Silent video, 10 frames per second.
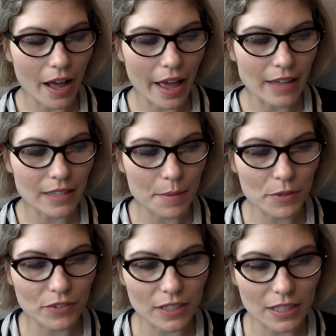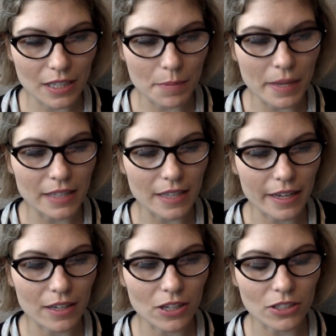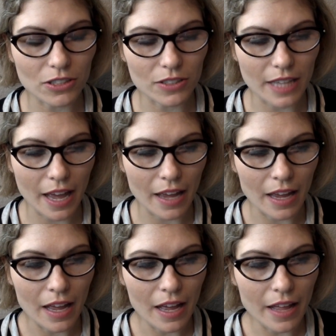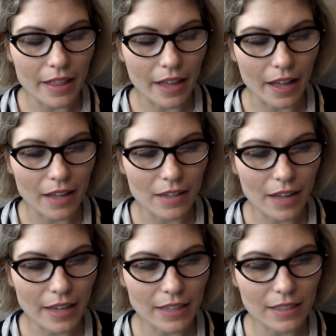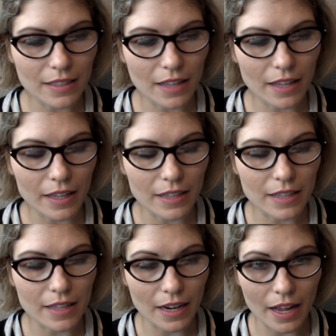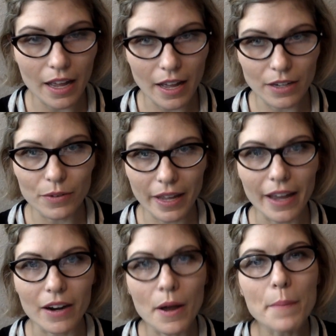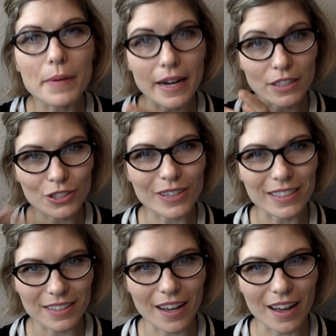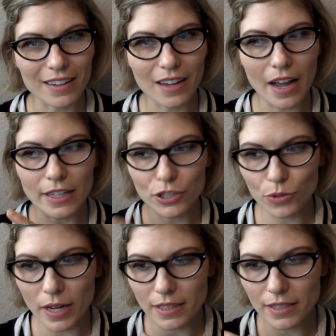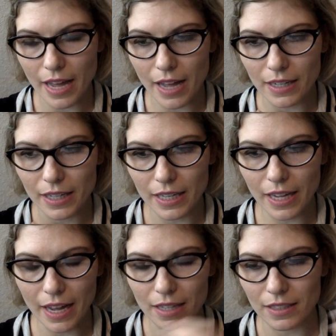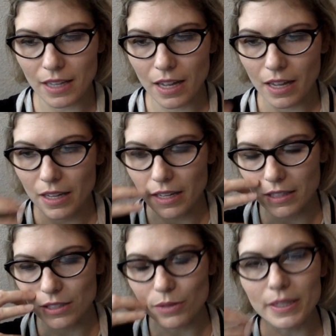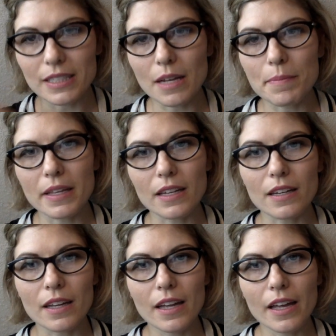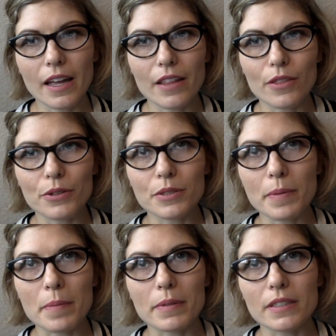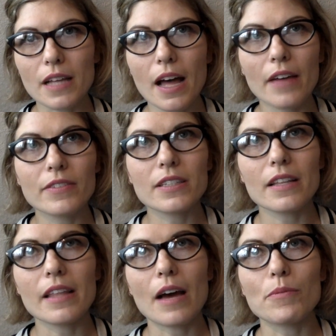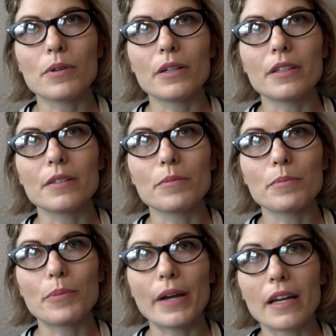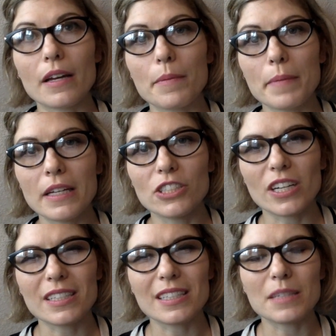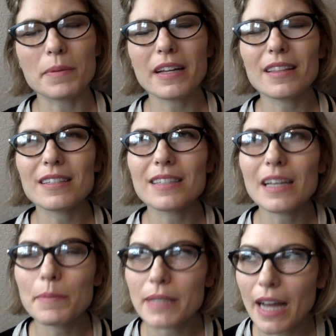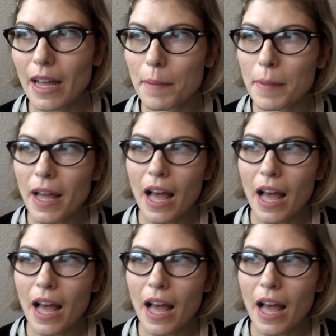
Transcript: as I moved into the peace, I can also say that I guess it's not that I don't care, but I trust God. I trust that He is doing something in those people's lives that will bring me justice. But at the same time,